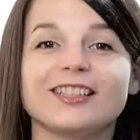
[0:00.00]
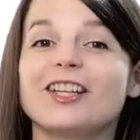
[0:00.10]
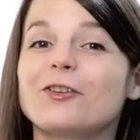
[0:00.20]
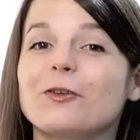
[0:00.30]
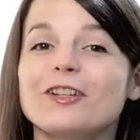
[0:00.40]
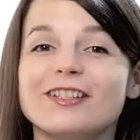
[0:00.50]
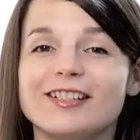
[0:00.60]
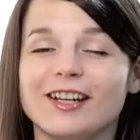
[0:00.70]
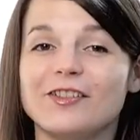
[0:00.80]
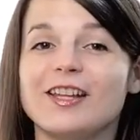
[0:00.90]
In order to
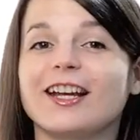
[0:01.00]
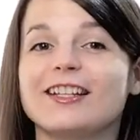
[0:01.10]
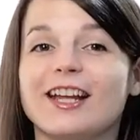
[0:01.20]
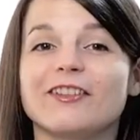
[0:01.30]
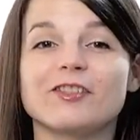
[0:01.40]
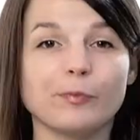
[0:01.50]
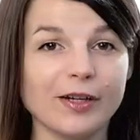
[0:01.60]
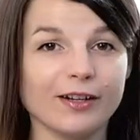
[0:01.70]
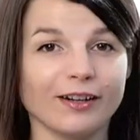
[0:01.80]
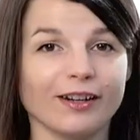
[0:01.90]
sound like a native
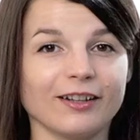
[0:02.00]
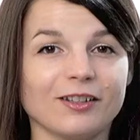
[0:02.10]
speaker,